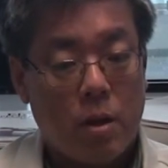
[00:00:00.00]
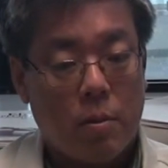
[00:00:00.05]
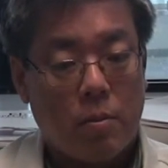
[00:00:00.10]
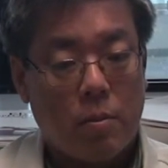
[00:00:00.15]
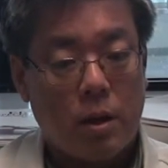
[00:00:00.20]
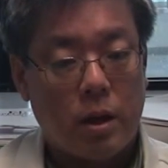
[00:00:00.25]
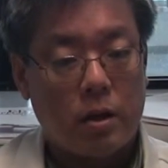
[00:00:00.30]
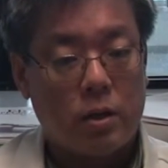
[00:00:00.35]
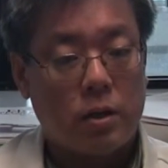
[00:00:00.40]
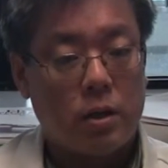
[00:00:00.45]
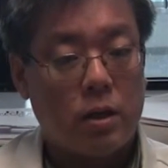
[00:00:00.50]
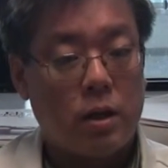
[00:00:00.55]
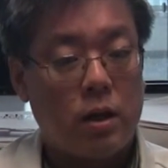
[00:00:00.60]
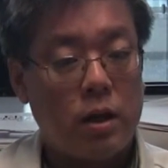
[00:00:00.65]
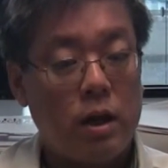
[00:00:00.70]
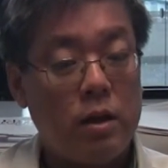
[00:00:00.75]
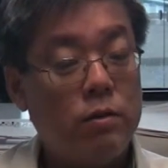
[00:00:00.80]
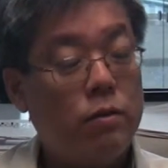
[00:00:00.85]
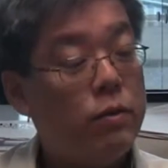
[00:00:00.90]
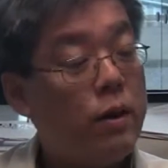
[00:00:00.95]

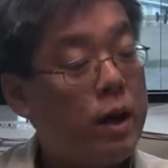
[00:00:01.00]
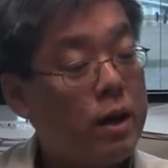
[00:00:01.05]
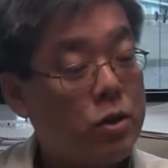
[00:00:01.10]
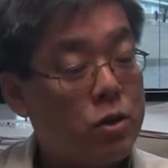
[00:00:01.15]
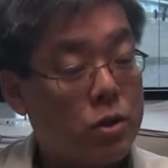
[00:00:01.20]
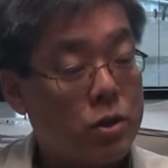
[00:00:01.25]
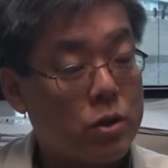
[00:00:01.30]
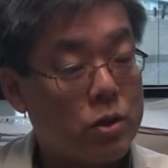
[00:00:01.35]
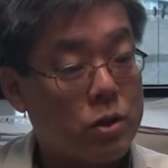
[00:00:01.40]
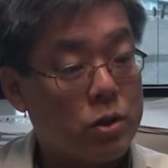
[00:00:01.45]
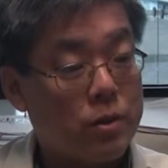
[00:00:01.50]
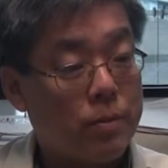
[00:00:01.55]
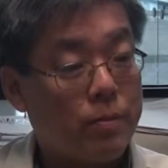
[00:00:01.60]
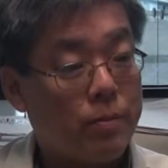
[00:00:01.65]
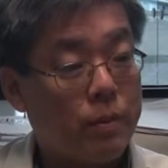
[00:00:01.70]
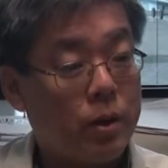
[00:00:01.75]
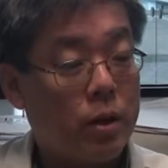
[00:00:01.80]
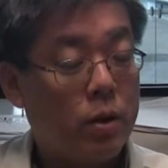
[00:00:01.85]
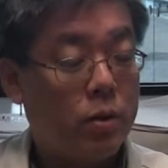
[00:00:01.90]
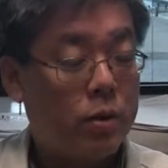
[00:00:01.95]
But infections,
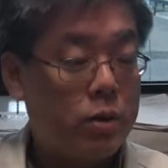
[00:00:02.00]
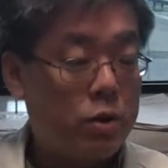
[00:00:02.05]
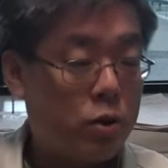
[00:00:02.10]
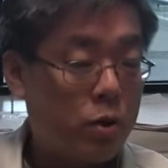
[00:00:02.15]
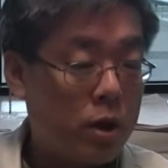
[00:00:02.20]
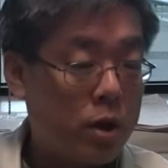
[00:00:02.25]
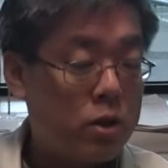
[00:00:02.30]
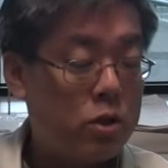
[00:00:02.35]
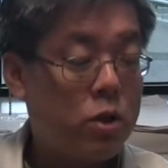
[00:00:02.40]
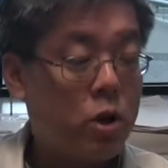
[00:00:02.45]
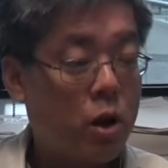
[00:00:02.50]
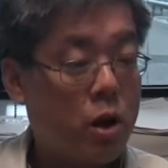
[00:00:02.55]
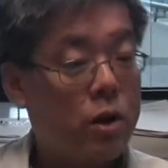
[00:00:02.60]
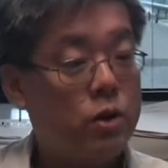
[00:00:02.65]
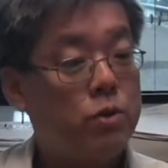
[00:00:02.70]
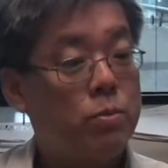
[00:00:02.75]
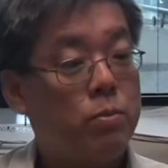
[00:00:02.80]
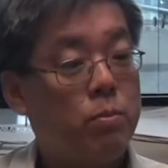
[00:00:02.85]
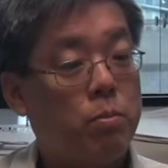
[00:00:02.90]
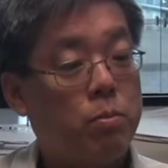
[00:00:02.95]
the drugs
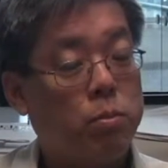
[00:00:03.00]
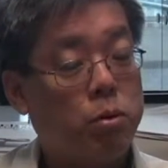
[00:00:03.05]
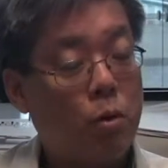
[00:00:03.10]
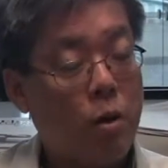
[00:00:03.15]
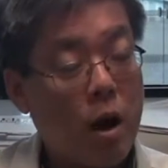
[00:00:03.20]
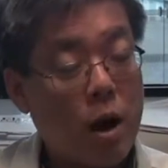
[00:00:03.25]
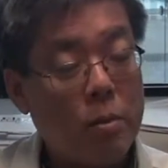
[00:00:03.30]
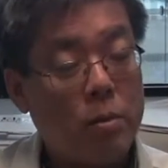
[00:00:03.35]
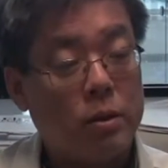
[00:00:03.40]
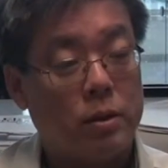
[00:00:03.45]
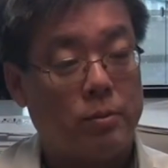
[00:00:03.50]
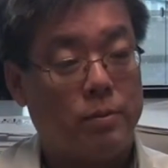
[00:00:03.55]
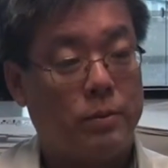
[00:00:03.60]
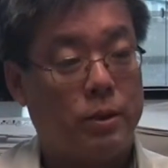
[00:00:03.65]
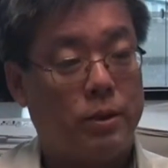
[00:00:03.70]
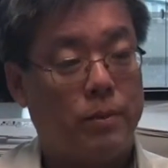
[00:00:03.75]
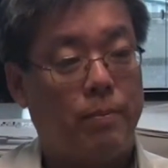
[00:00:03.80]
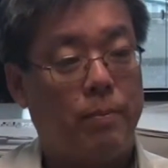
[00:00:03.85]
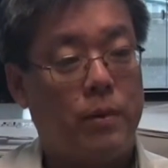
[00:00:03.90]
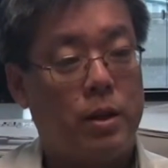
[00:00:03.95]
cause
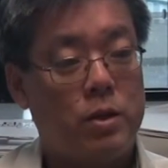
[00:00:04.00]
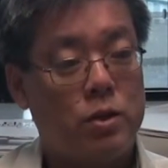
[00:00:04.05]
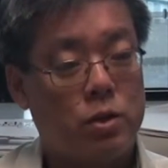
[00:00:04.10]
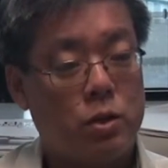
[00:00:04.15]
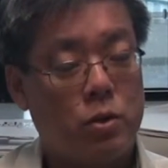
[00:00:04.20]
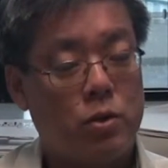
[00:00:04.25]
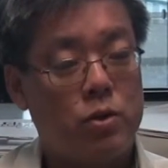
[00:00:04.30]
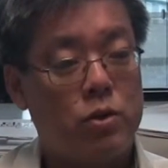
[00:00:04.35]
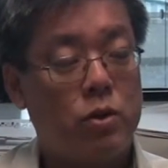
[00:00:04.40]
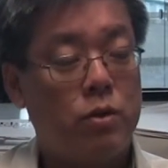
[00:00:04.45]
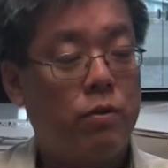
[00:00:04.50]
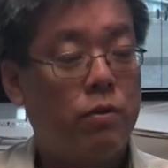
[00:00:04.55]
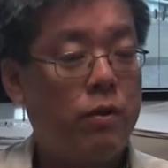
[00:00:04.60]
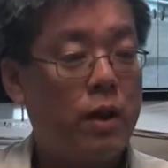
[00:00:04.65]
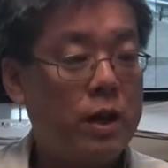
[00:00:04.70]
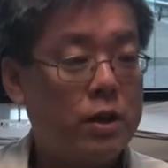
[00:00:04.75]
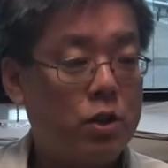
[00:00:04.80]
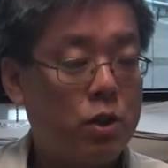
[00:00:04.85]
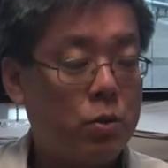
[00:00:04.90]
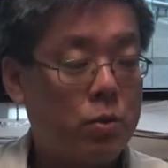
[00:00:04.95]
problems, and so there's
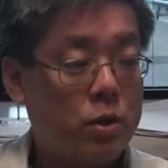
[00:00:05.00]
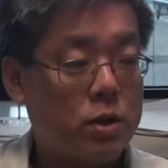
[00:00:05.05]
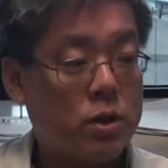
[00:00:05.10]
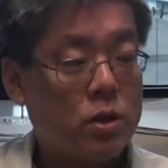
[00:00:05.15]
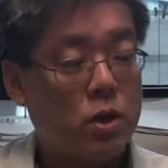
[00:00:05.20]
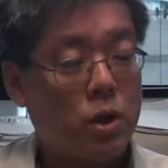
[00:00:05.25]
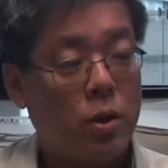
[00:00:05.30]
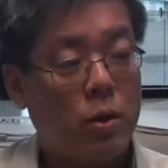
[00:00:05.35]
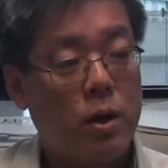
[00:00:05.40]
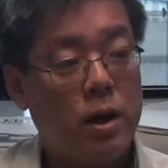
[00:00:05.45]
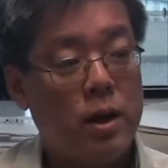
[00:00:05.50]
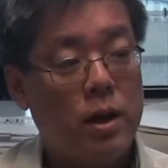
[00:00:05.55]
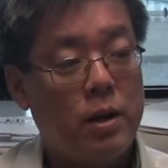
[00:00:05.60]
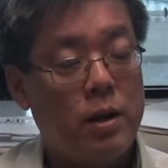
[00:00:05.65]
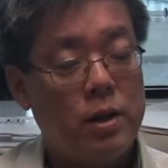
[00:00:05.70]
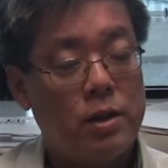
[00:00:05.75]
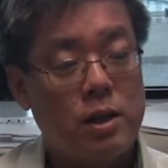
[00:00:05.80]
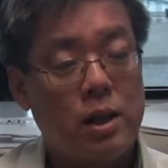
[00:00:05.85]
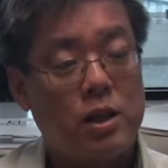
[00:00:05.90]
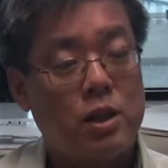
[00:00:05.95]
infection risk. So
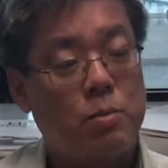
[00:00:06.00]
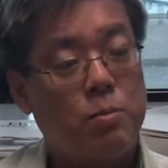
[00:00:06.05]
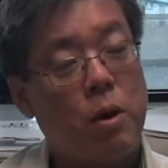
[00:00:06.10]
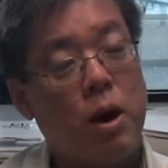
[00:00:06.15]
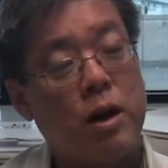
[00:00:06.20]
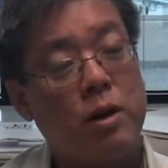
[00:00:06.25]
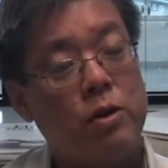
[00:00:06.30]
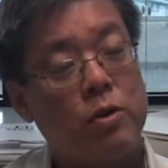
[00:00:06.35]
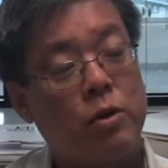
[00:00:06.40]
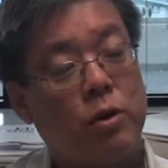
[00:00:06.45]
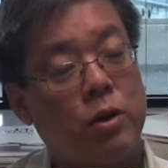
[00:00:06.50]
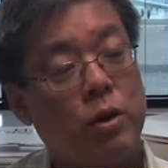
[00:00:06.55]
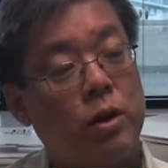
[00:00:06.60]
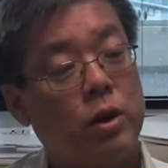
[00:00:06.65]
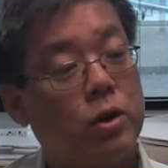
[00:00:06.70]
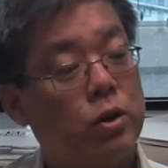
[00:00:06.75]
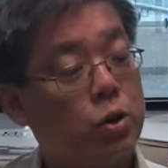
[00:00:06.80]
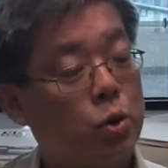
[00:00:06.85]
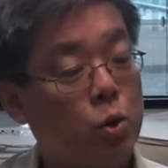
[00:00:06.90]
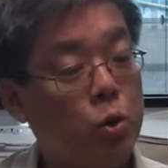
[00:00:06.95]
is that spot in your lung
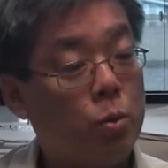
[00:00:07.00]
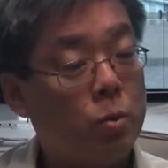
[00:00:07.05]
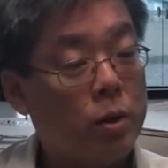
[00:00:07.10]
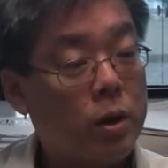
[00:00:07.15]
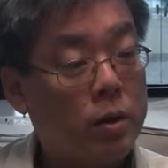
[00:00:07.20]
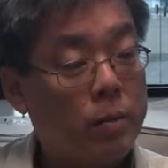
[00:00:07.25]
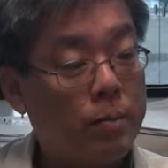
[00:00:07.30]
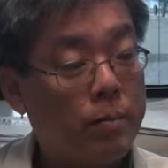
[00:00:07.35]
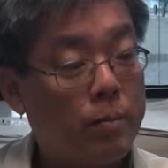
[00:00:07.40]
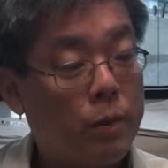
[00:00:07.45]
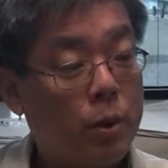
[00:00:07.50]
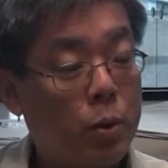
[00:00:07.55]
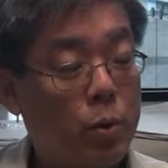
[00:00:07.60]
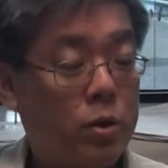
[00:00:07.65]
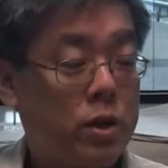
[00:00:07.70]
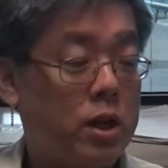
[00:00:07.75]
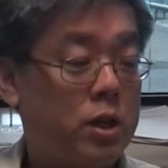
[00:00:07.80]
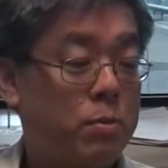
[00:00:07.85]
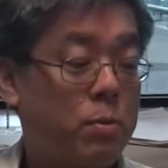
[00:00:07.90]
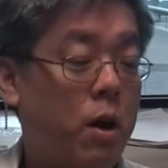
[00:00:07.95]
a tumor, or is
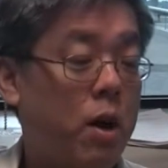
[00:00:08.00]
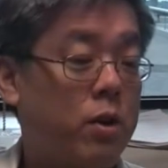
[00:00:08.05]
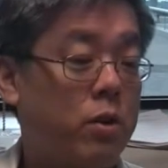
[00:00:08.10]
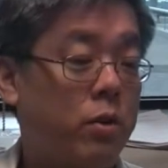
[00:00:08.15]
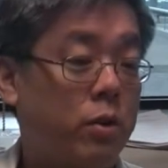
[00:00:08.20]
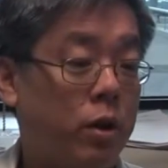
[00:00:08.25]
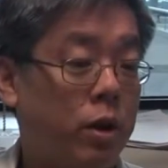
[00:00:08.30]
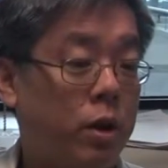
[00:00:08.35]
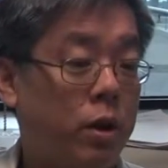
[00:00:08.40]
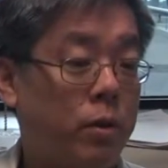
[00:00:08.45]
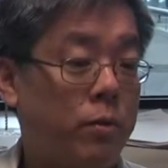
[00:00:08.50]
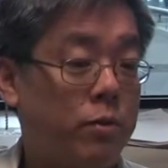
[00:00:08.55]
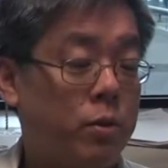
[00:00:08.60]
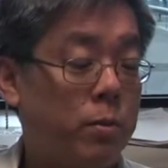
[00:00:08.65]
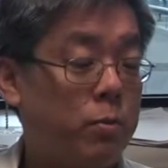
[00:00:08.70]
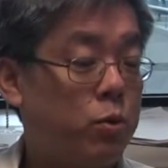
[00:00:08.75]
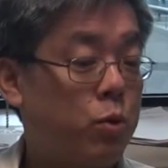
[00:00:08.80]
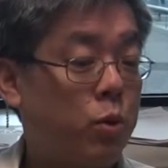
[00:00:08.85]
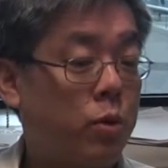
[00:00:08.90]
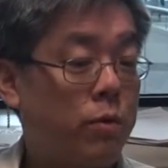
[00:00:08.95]
that spot in your lung
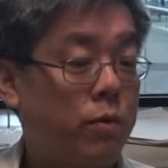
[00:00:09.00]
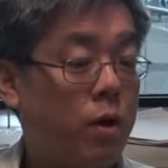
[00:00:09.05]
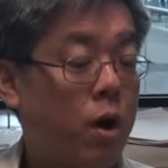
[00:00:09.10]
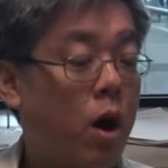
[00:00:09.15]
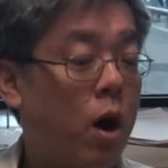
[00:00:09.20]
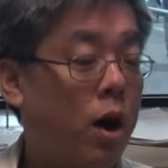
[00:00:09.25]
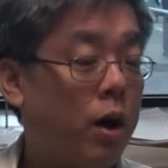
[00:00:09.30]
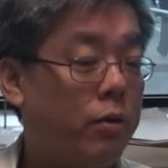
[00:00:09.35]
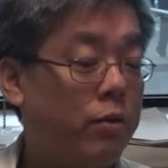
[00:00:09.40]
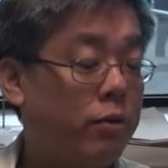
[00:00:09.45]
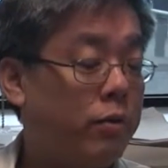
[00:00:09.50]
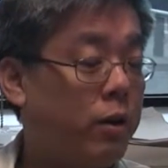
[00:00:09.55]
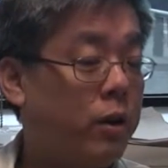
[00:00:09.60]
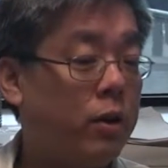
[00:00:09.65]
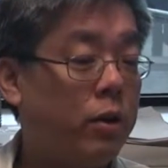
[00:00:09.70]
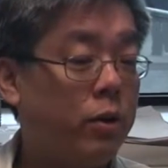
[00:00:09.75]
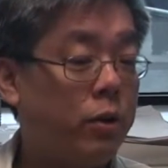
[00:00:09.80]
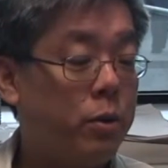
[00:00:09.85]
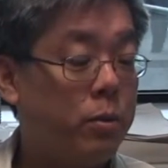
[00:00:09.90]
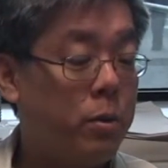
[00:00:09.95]
some sort of odd
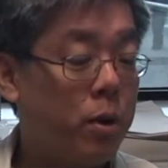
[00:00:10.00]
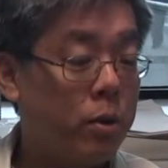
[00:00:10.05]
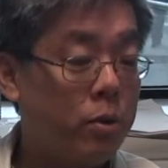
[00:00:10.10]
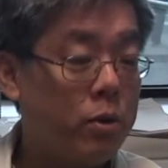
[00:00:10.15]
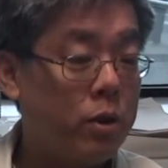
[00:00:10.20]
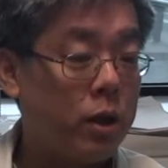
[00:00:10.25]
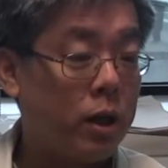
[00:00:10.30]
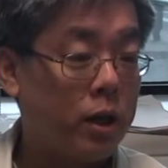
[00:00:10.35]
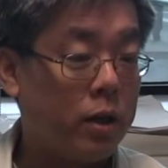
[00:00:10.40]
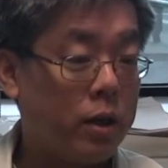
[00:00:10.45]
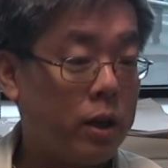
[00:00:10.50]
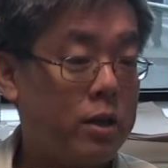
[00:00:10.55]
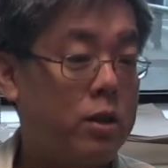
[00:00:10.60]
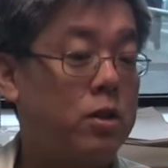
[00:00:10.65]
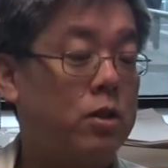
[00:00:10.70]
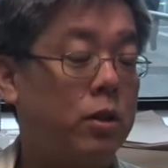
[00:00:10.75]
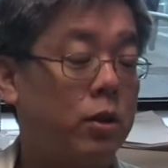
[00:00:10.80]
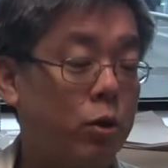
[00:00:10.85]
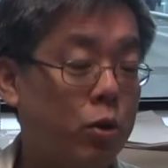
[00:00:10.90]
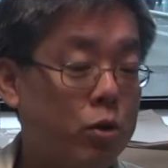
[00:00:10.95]
fungal pneumonia that
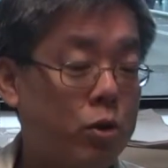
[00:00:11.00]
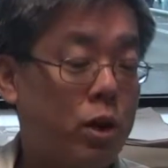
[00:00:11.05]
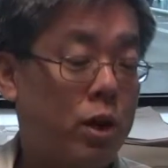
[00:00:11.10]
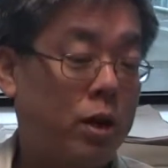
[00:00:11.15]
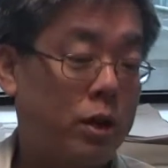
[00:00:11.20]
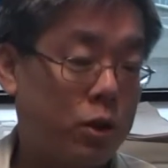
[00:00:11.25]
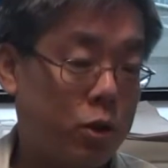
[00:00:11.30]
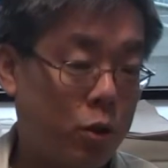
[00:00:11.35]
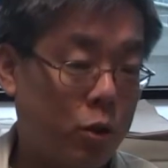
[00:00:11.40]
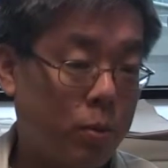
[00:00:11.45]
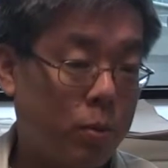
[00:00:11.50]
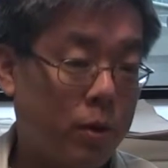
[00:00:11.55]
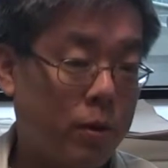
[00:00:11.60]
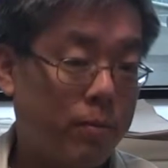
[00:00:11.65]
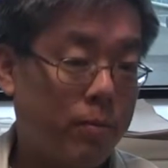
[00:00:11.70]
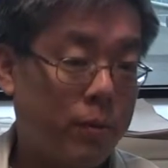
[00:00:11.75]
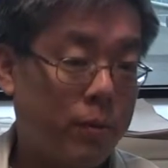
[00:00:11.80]
just looks like a tumor?